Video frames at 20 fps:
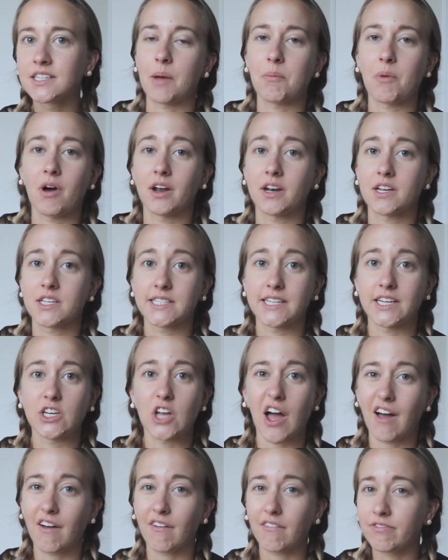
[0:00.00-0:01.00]
I'm honestly
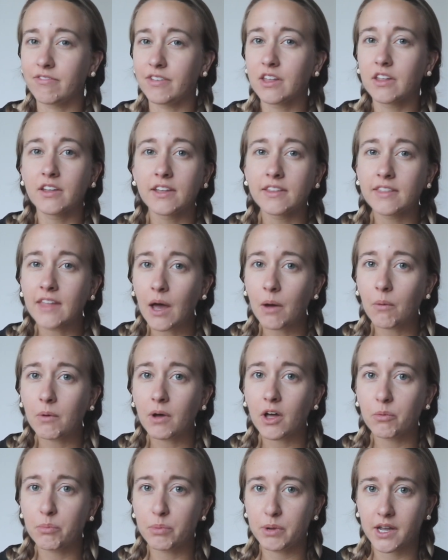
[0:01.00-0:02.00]
not feeling that
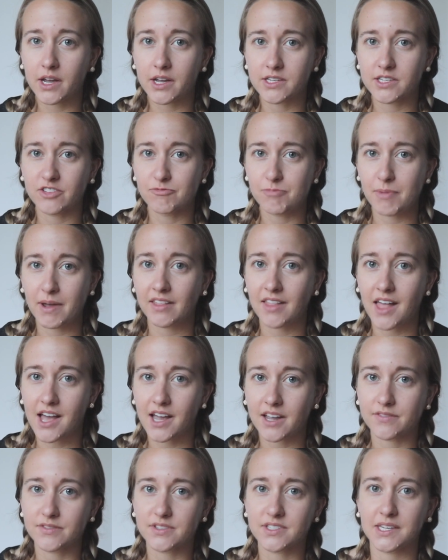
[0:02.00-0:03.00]
well because of my
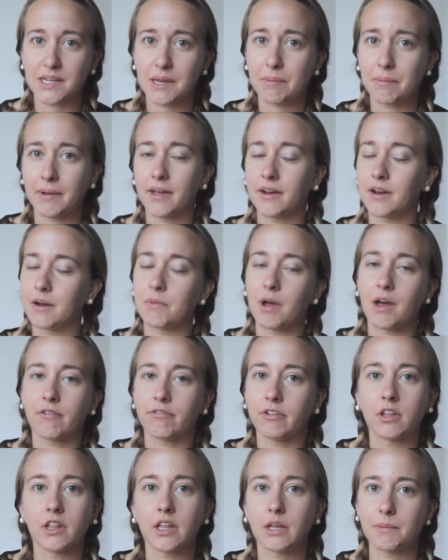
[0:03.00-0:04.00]
lack of sleep and I'm not
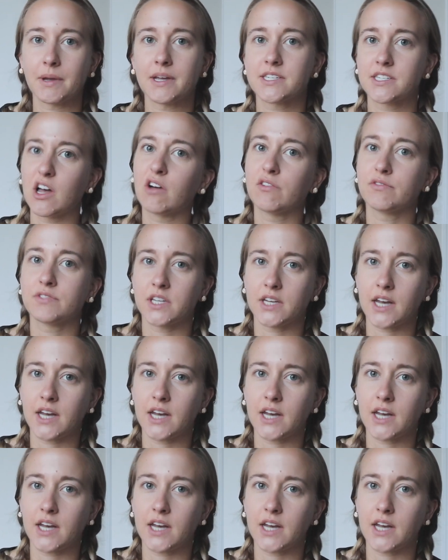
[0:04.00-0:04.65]
feeling myself